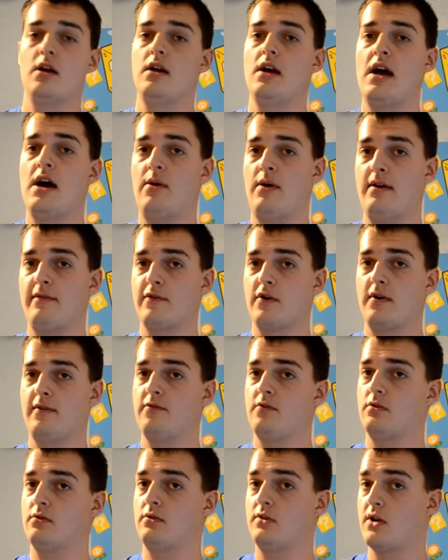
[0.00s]
However, if
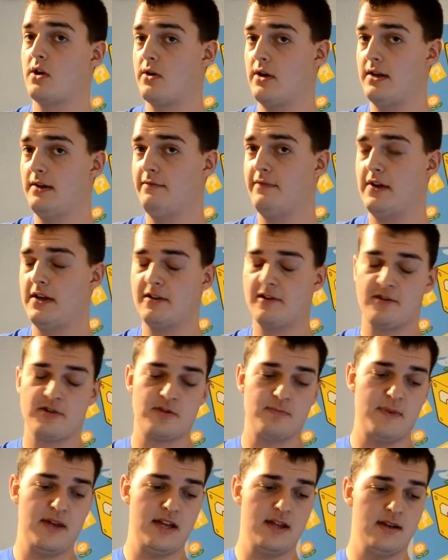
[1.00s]
you're learning finger
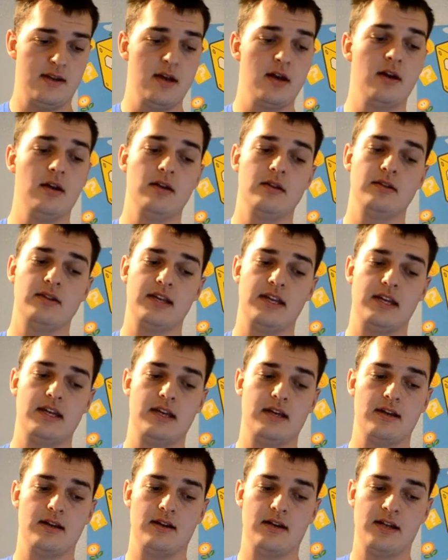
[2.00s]
spin,
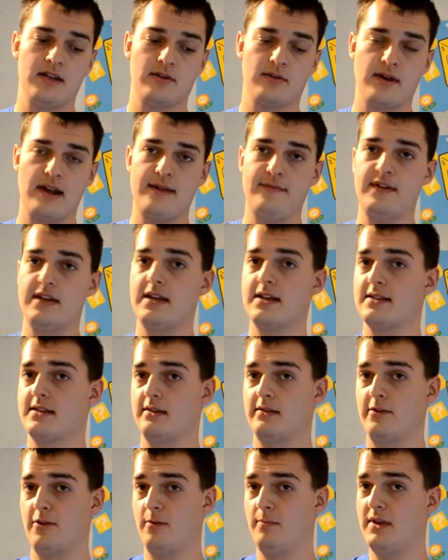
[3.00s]
the engraving gets a
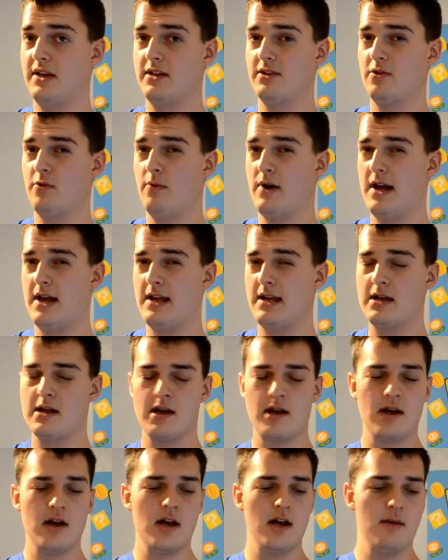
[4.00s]
little bit in the way,
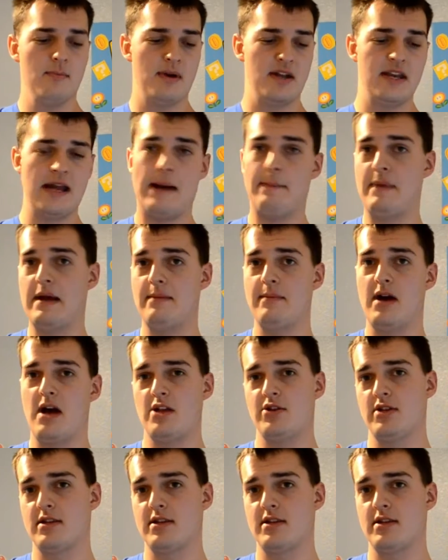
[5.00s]
but not by much.